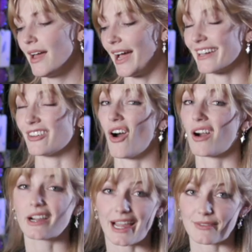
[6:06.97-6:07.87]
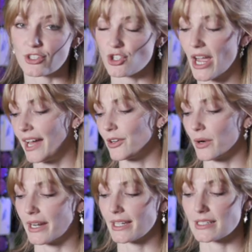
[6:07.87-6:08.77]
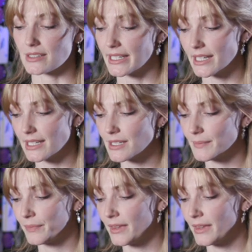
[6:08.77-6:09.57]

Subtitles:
I can archive the chat or I can delete it.